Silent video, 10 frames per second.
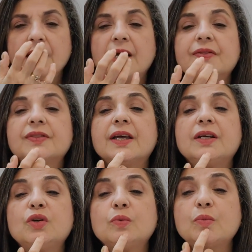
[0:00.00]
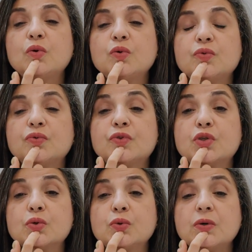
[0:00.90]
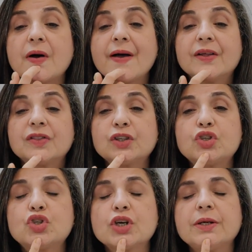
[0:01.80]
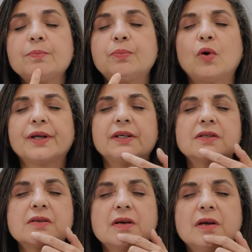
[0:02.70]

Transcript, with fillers: And then you move to the chin point.